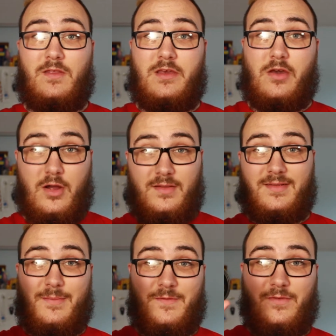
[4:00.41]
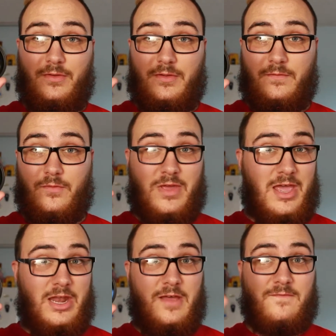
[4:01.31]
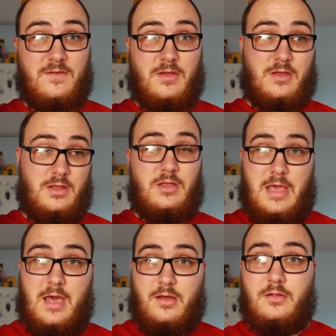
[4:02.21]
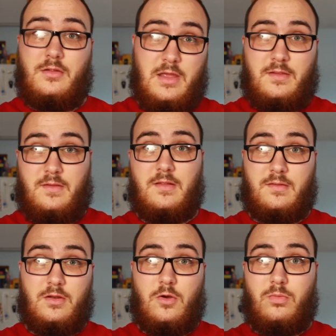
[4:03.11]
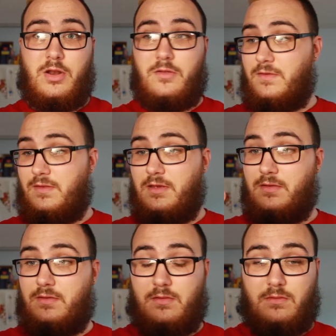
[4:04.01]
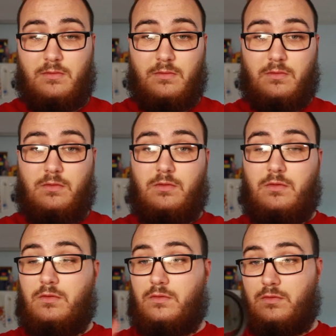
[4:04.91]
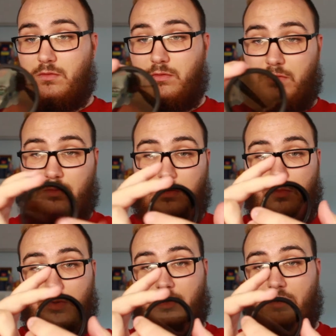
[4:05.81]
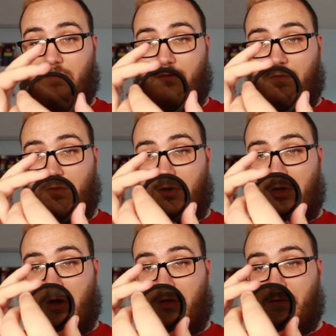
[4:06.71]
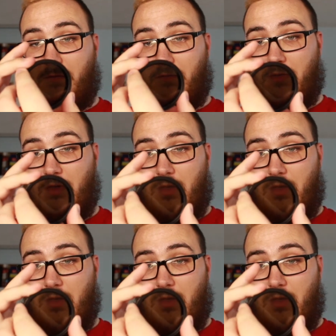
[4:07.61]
the Concept filter from K&F? Yeah, it's a no-brainer. This thing is stupid good for $30.